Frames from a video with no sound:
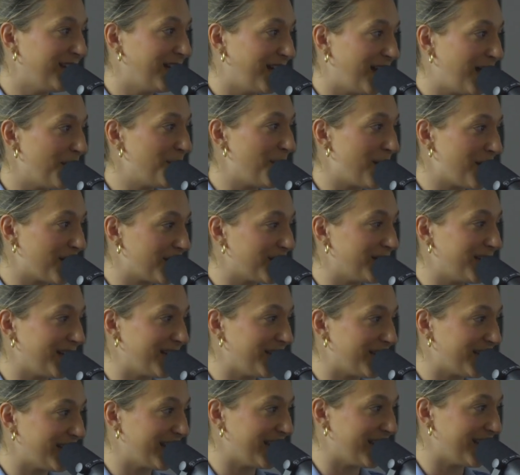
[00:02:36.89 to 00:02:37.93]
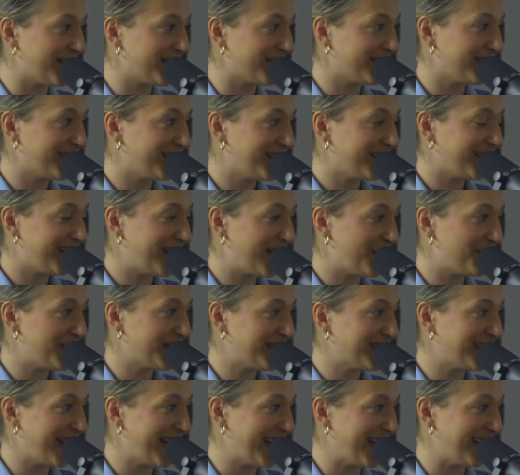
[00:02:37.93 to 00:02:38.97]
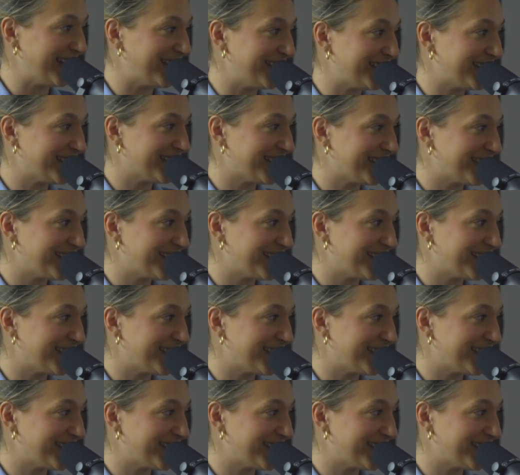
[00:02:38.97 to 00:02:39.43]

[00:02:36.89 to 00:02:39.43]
Thank I'm you. honored that you're here. and lot. I'm excited.